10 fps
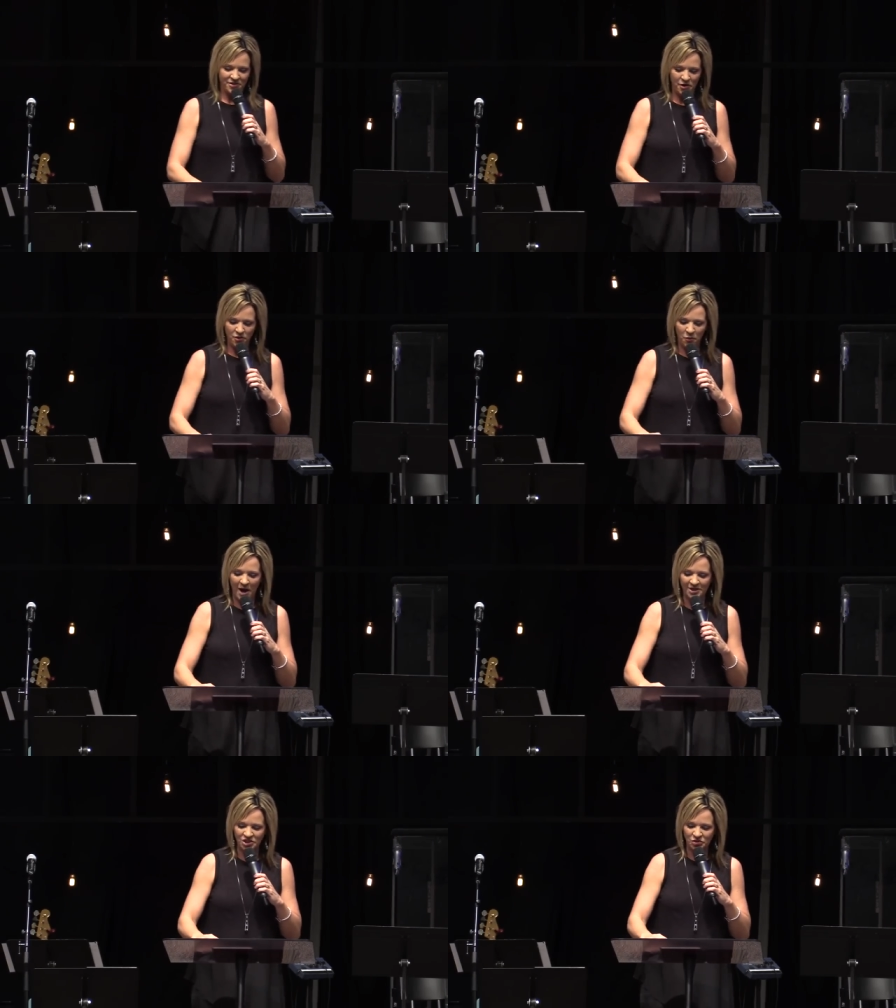Third
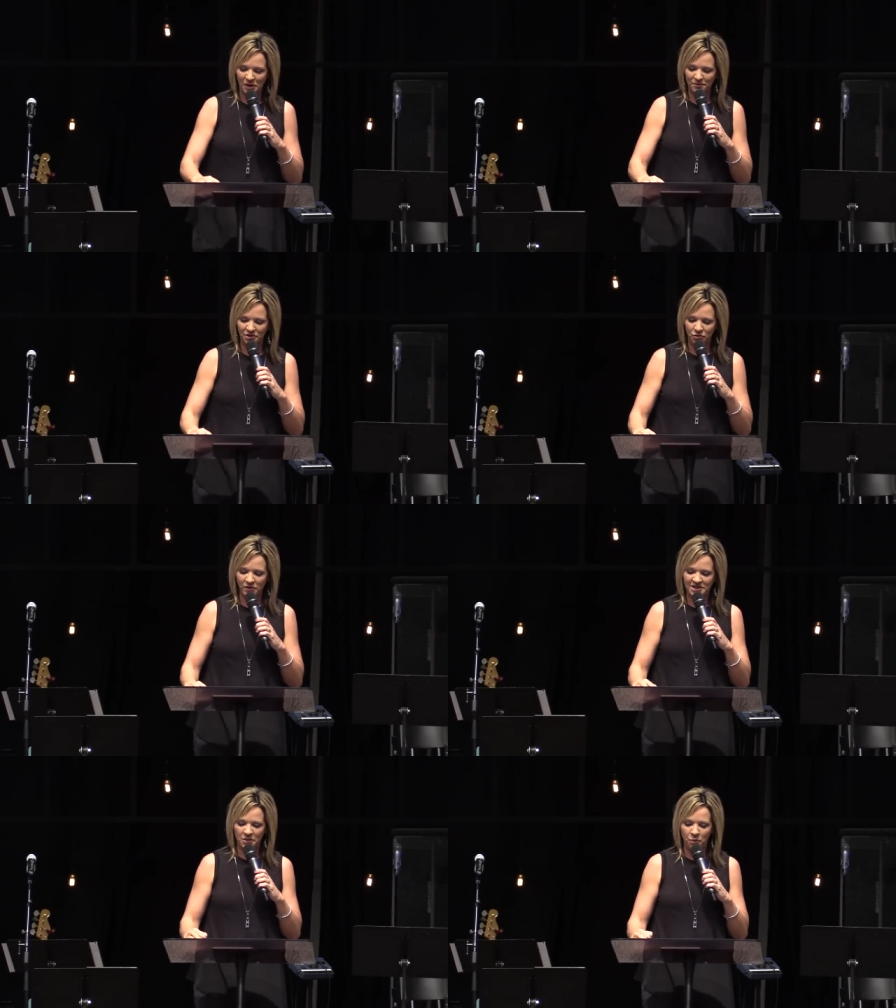watch, 12 to
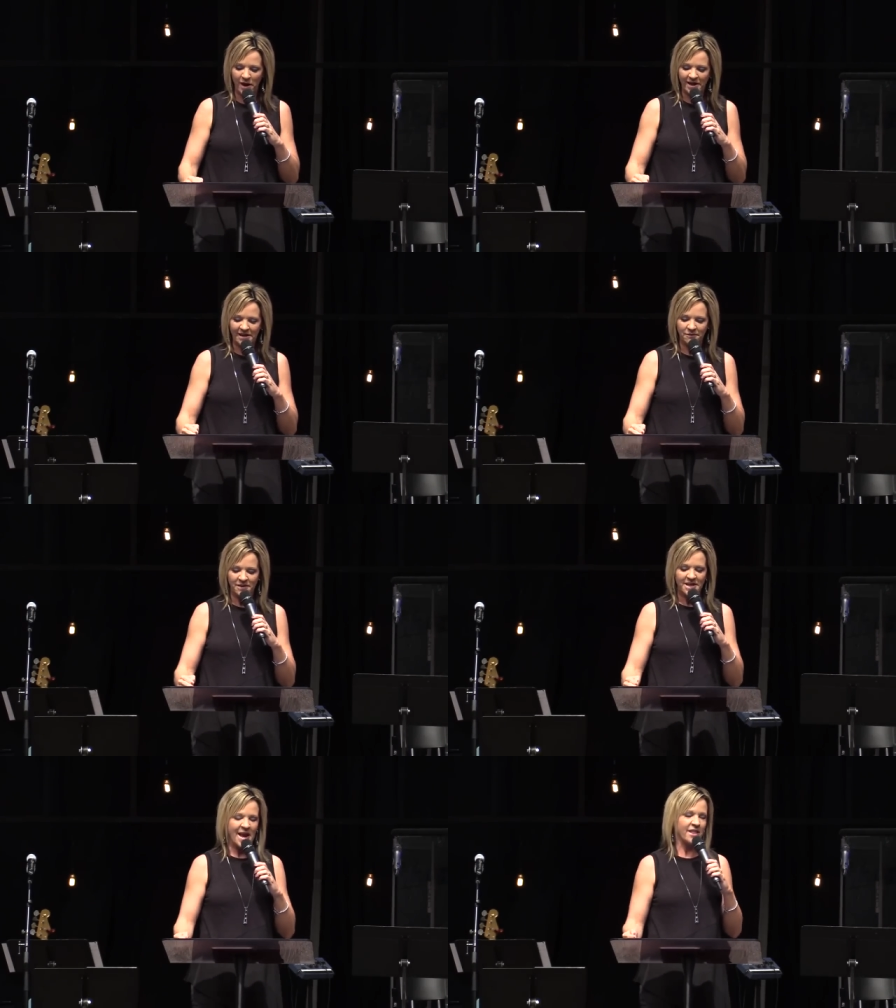3, is the breaking of
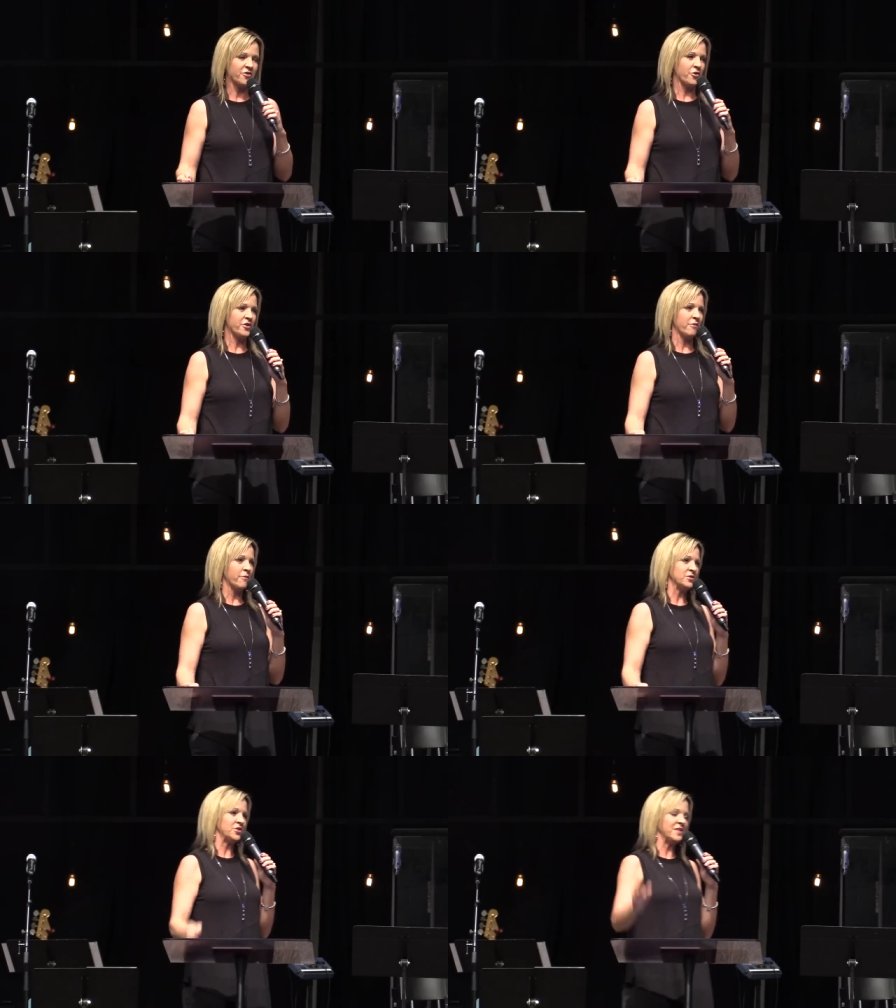the day, the crowing of the rooster.